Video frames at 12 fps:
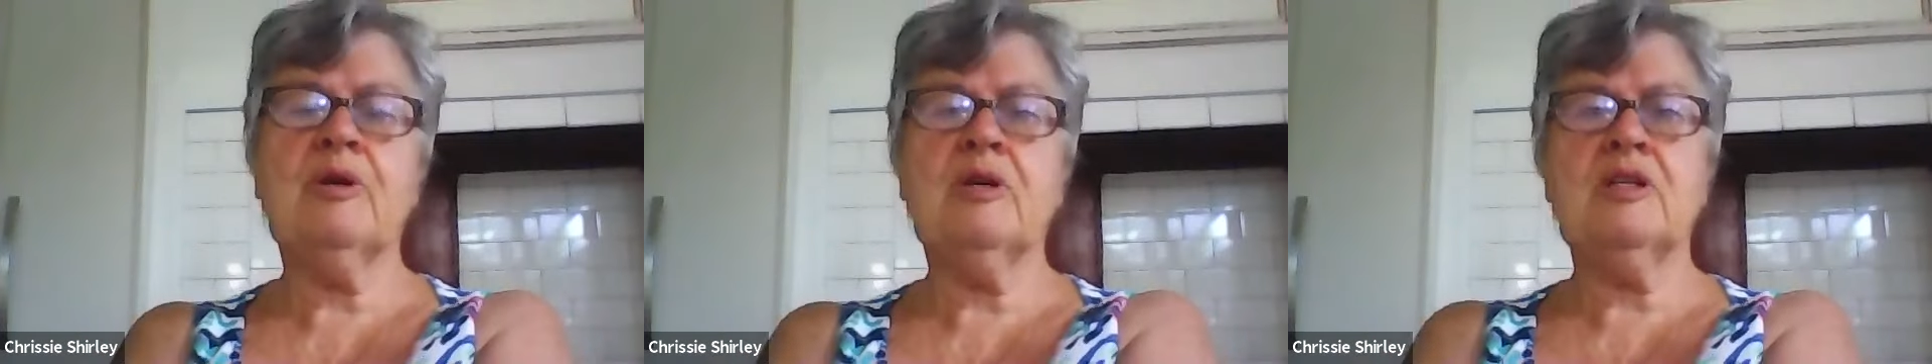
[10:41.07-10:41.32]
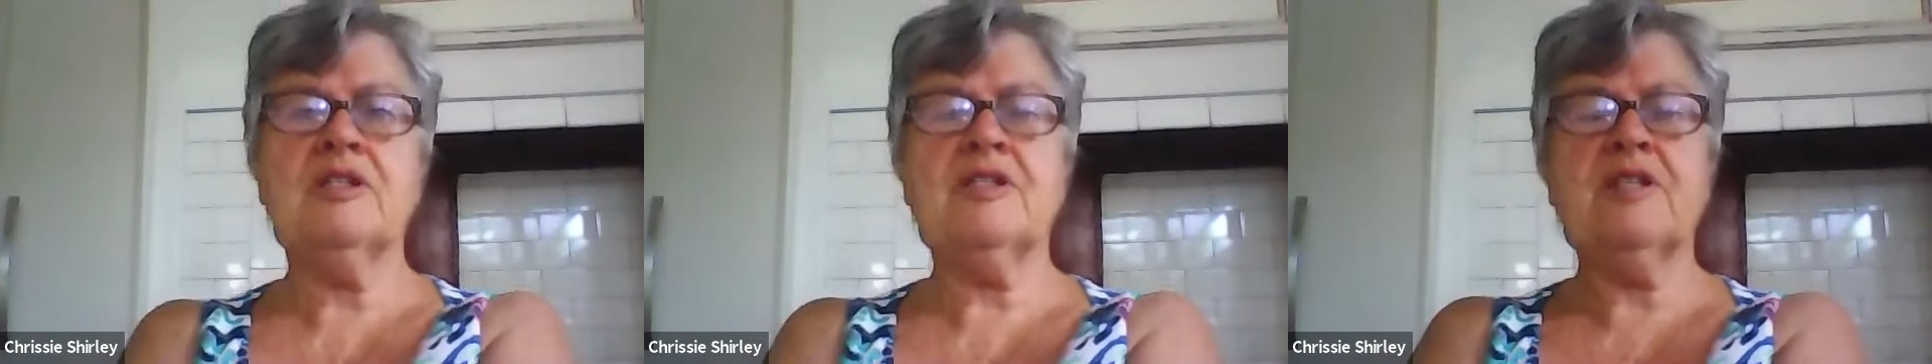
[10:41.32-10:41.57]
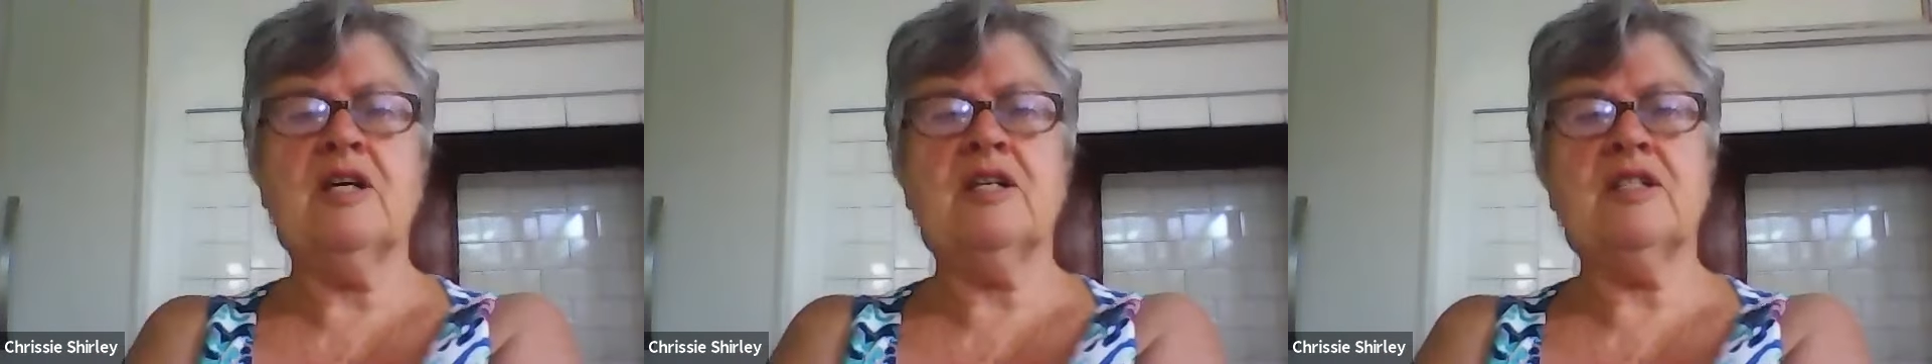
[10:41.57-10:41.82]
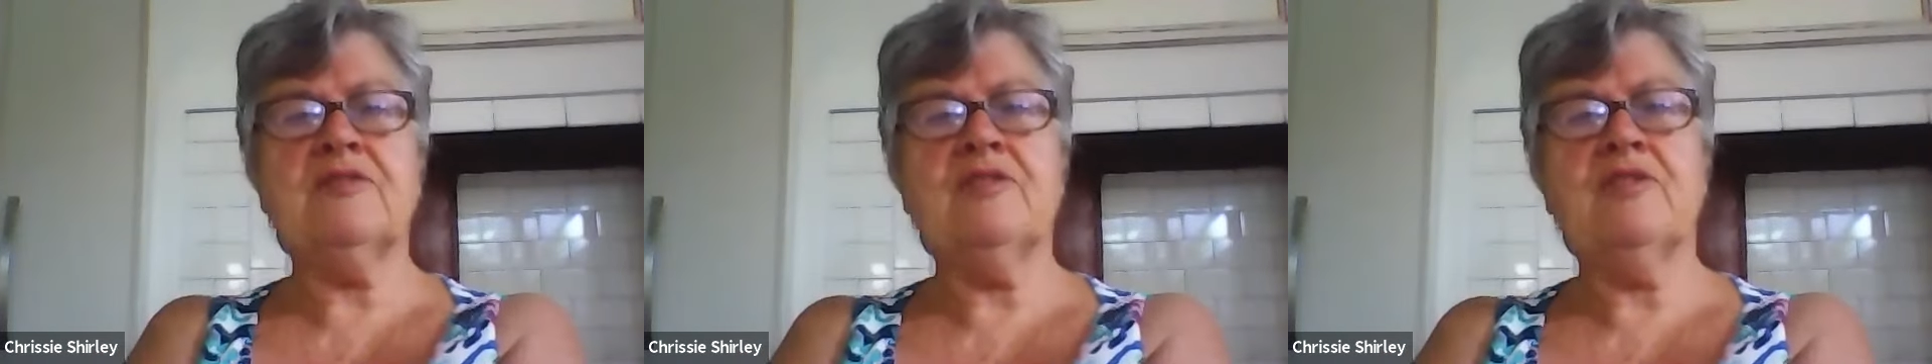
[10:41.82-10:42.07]
and let's
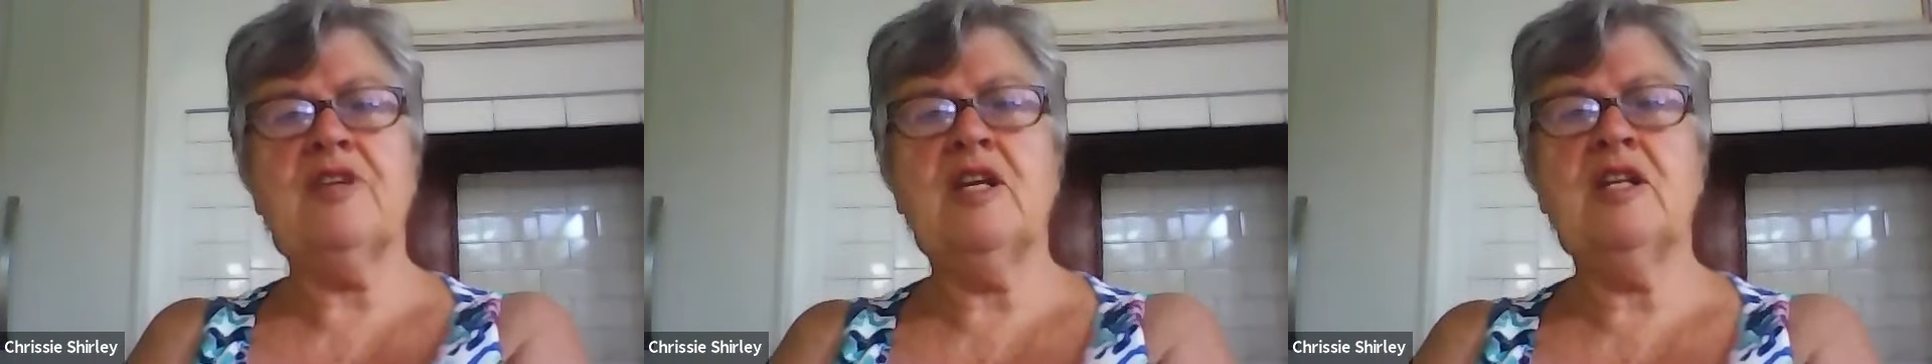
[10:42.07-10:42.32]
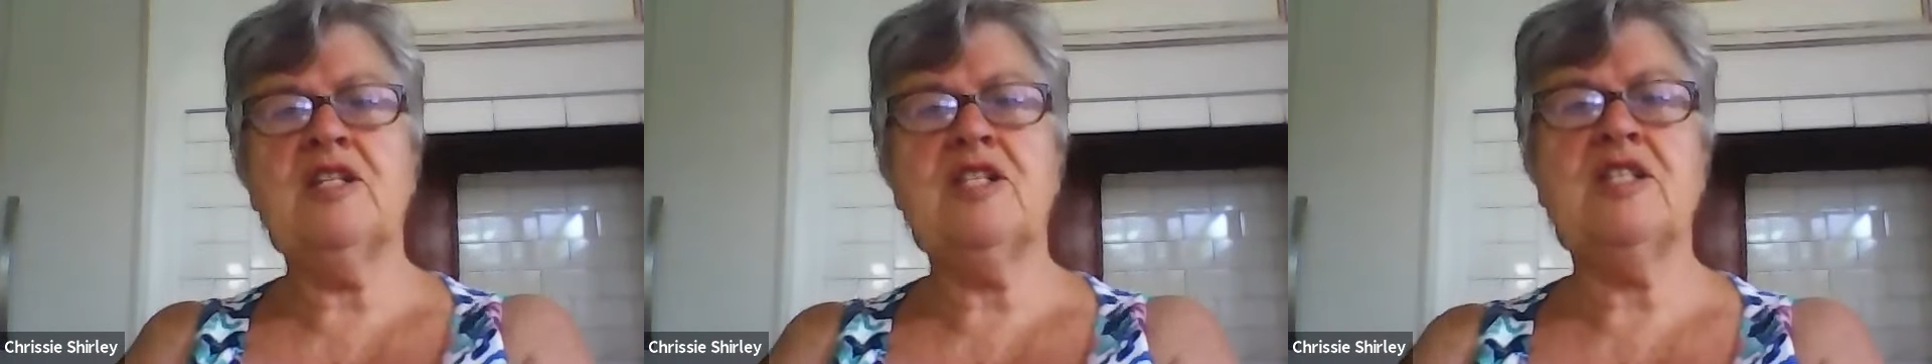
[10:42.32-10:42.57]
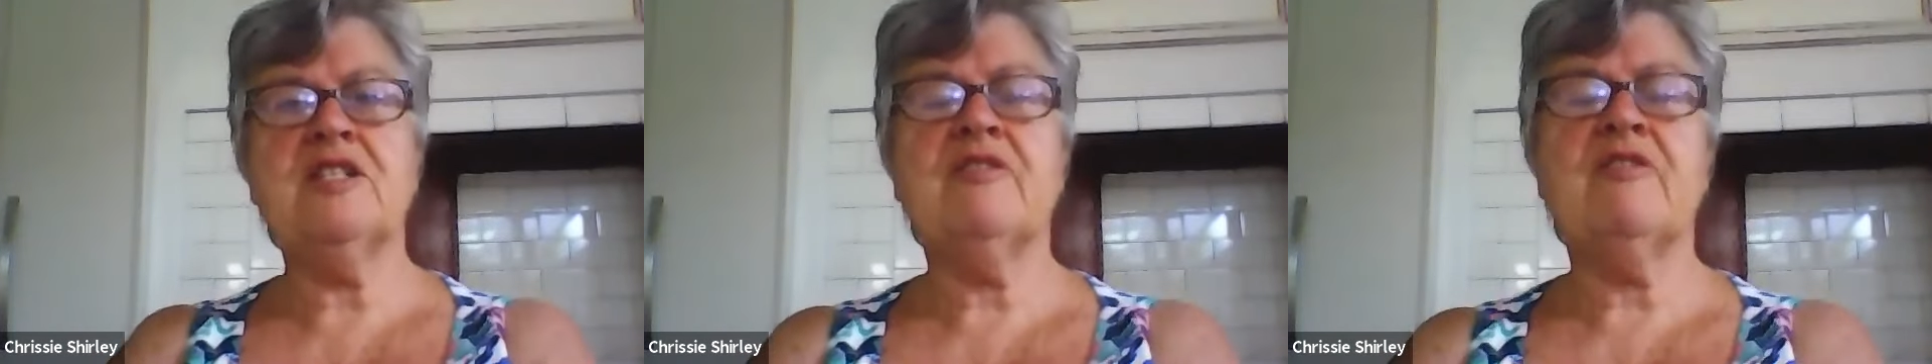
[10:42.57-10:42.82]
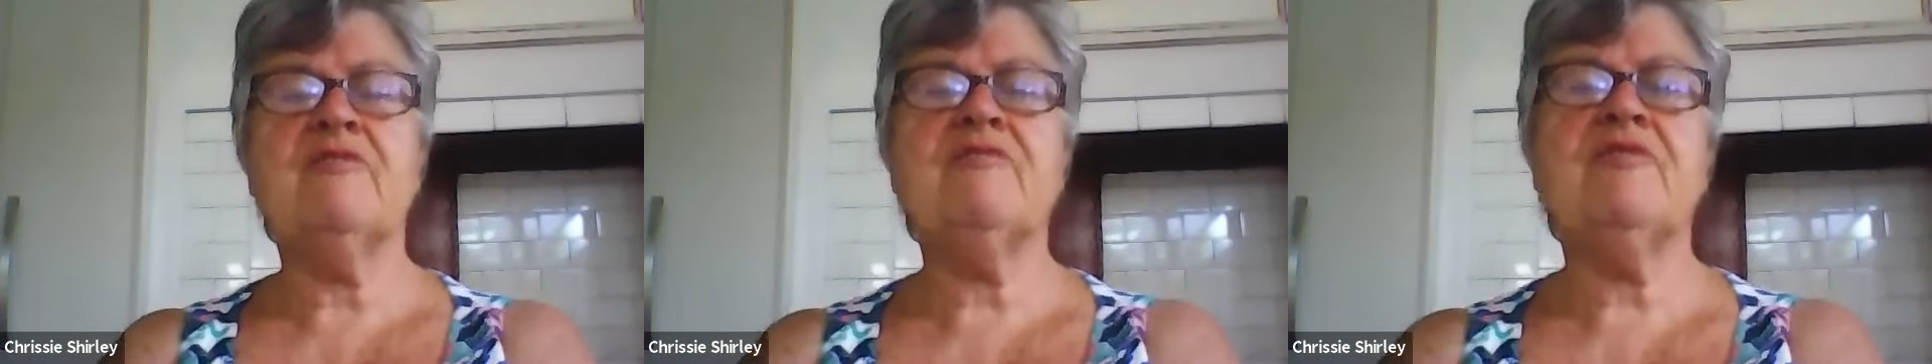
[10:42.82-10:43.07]
ask for the energies of
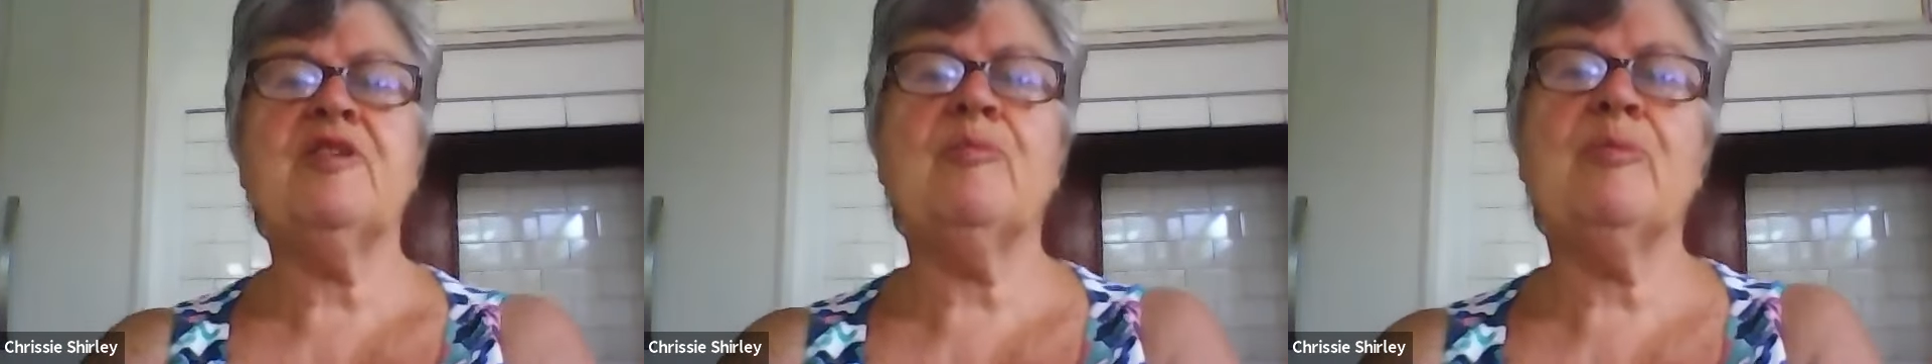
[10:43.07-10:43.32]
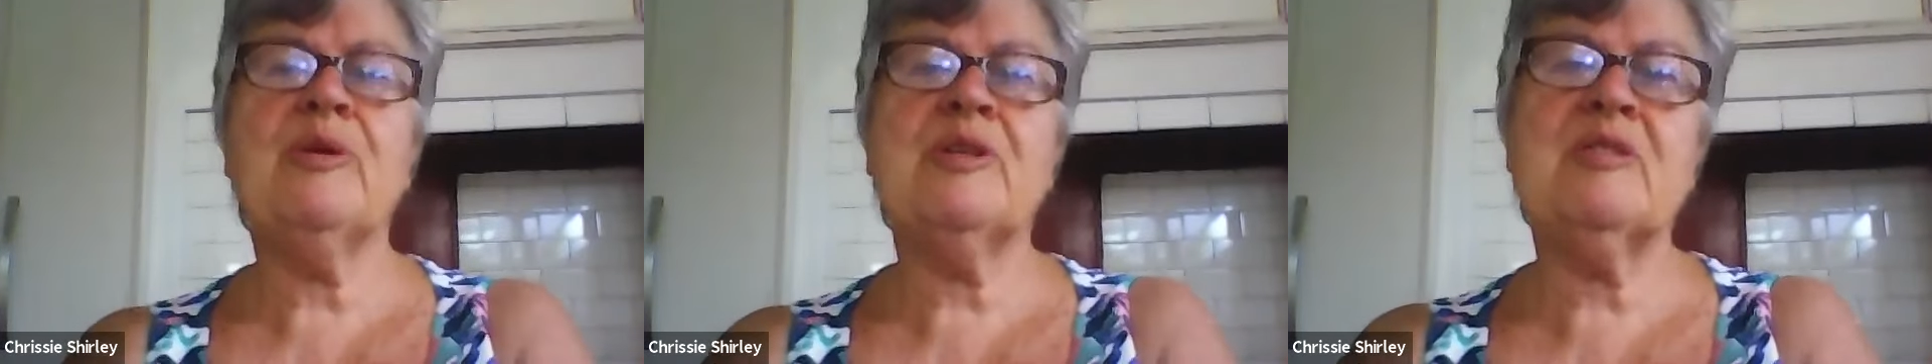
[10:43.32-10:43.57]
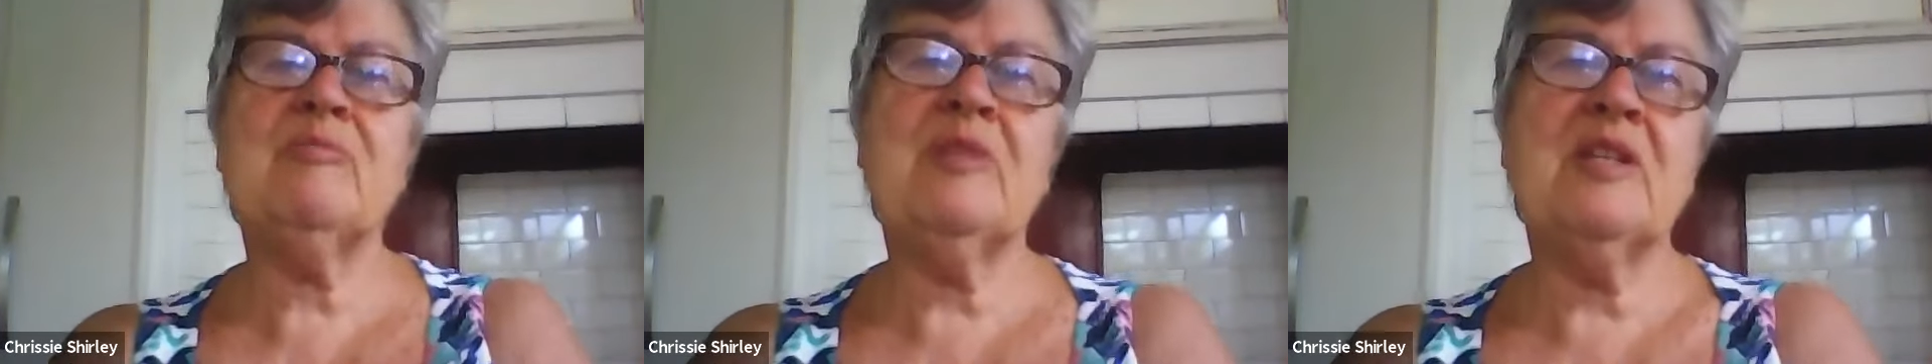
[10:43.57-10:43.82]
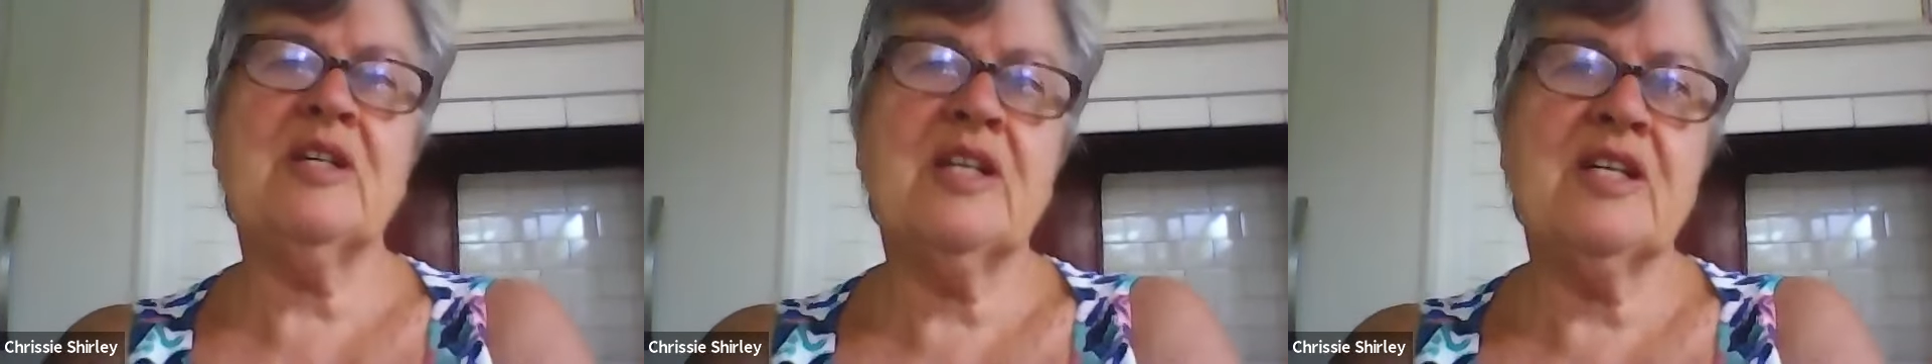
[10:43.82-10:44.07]
infinite
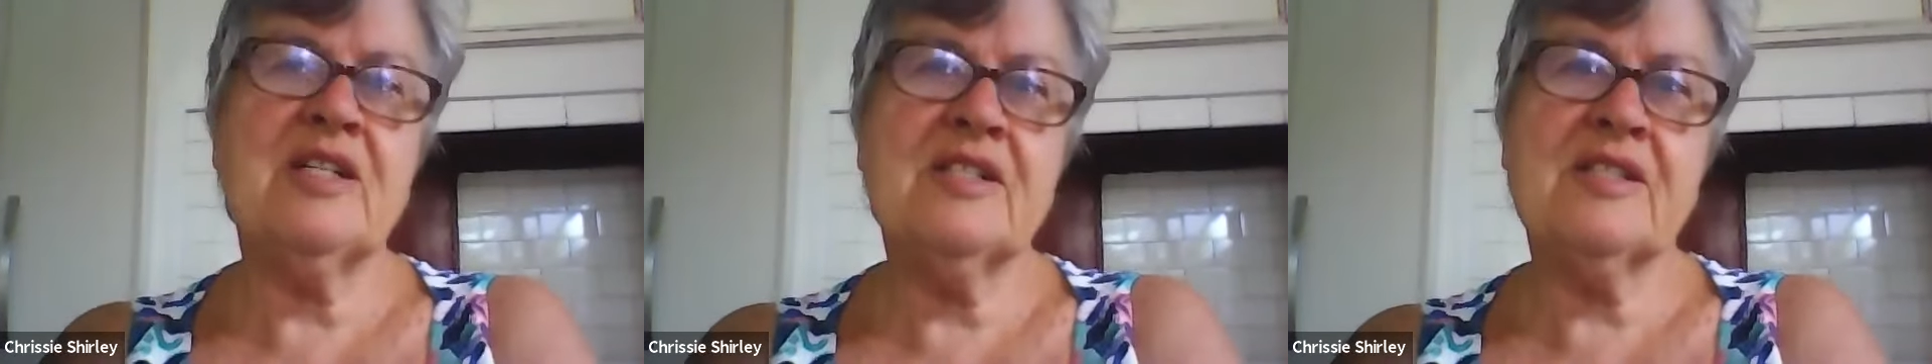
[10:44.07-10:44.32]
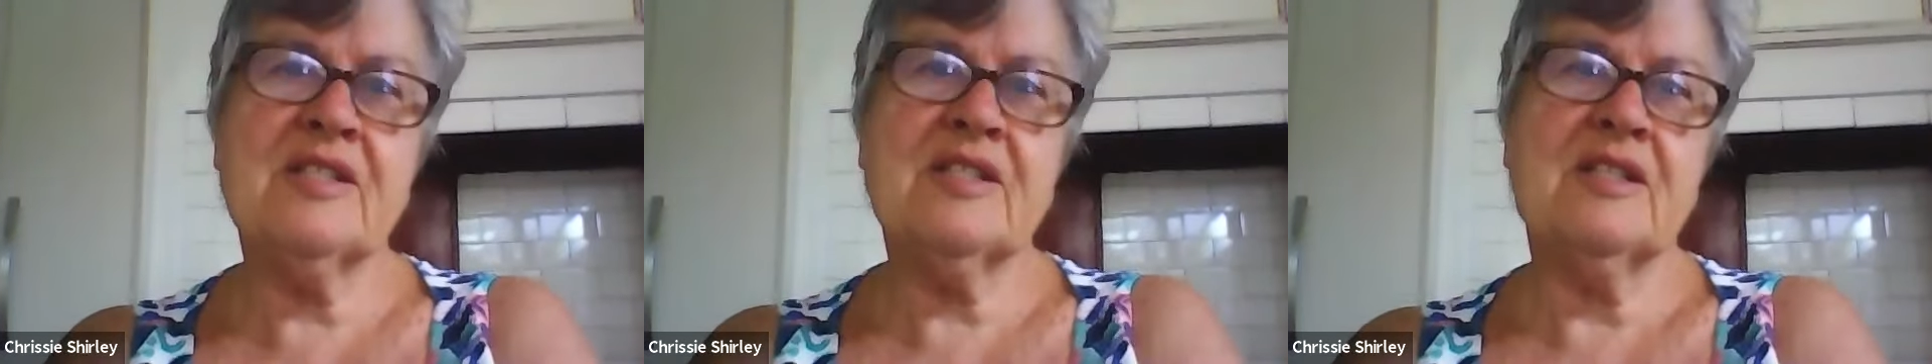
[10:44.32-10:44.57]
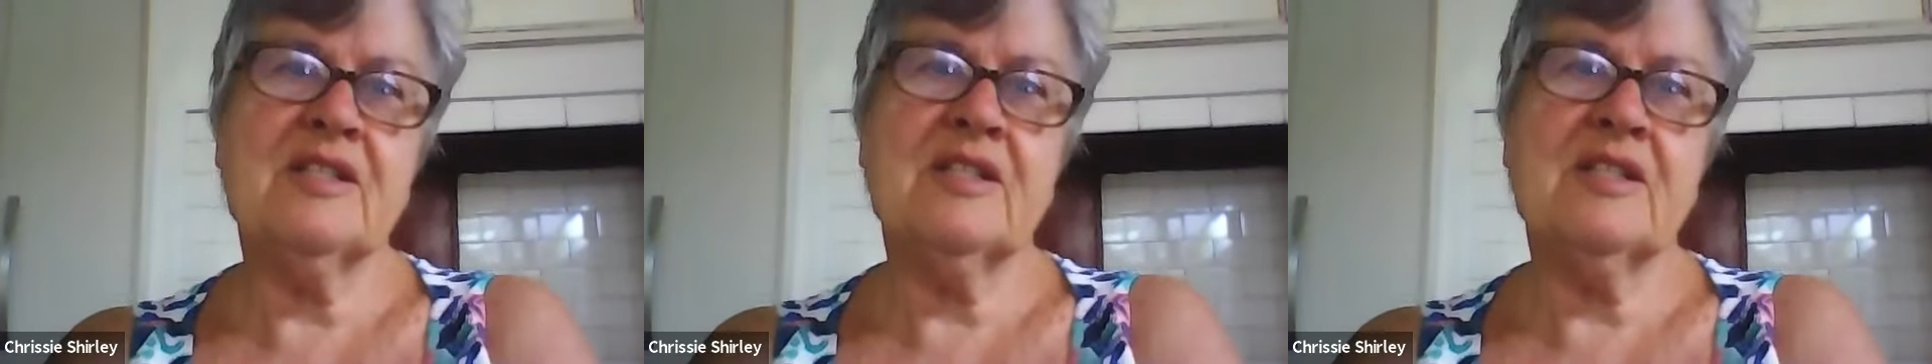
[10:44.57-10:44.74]
possibilities.